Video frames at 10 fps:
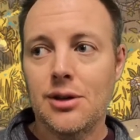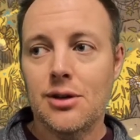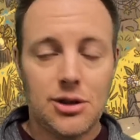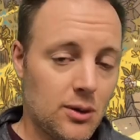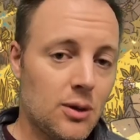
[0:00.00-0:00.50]

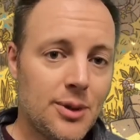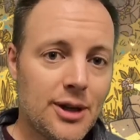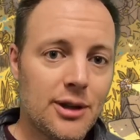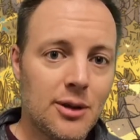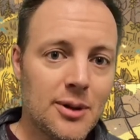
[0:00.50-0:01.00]
So it'll
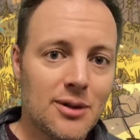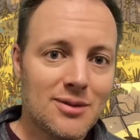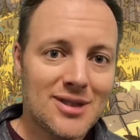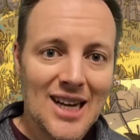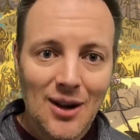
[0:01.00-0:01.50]
be a little
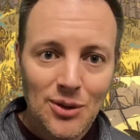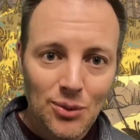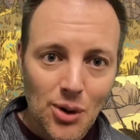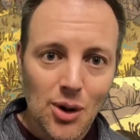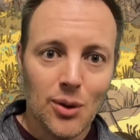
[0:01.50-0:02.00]
bit down the
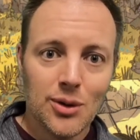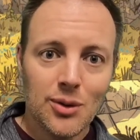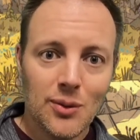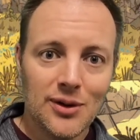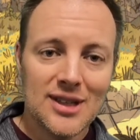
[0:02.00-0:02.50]
road
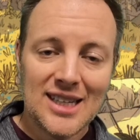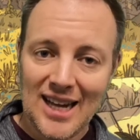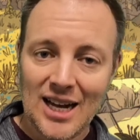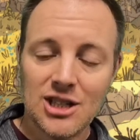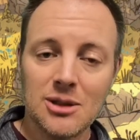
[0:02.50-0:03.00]
when this
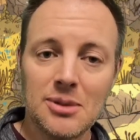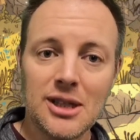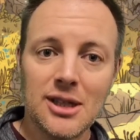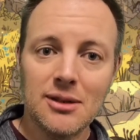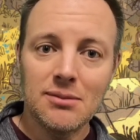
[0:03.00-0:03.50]
can actually
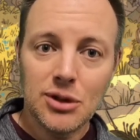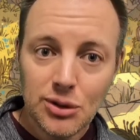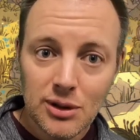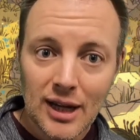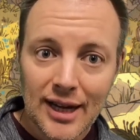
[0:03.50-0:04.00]
be
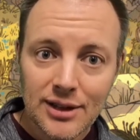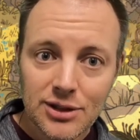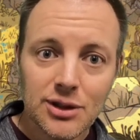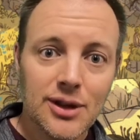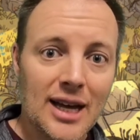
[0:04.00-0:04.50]
utilized,
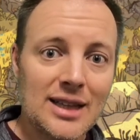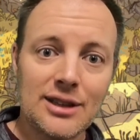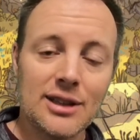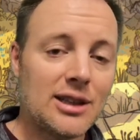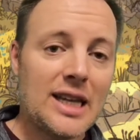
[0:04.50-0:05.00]
so
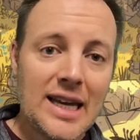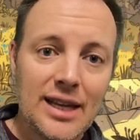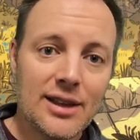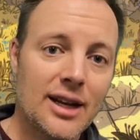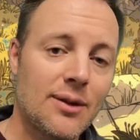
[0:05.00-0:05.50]
that the
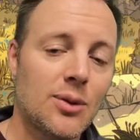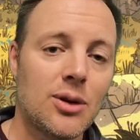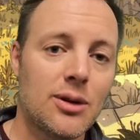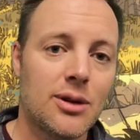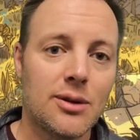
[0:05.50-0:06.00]
link that
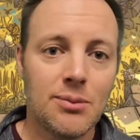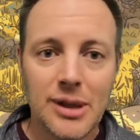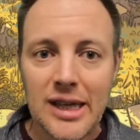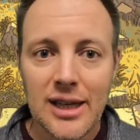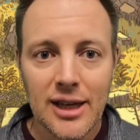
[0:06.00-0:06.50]
will
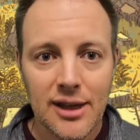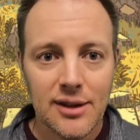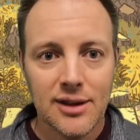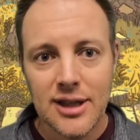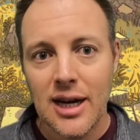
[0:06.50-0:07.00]
be
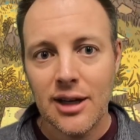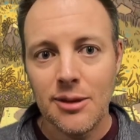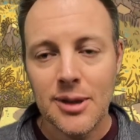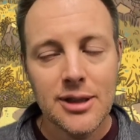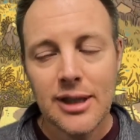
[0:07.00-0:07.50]
in the
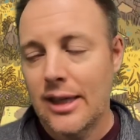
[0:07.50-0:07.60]
document